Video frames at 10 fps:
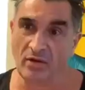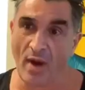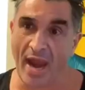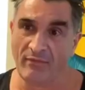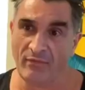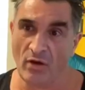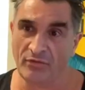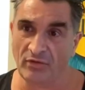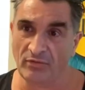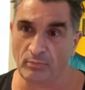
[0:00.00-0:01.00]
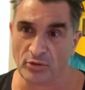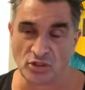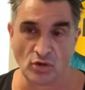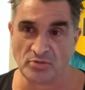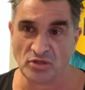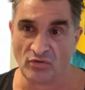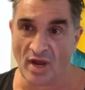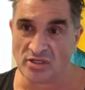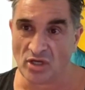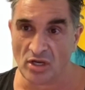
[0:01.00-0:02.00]
crack versus prescription
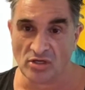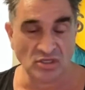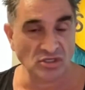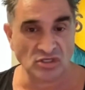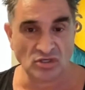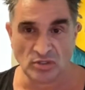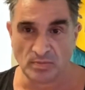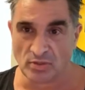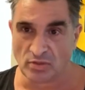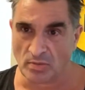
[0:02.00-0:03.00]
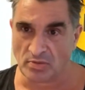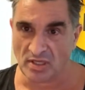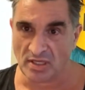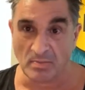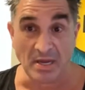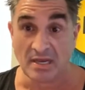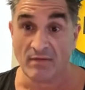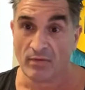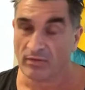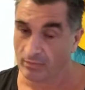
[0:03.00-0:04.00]
drugs. I usually just use prescription. There's a big
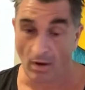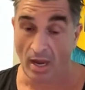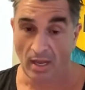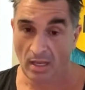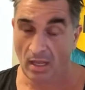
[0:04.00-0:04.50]
difference, right?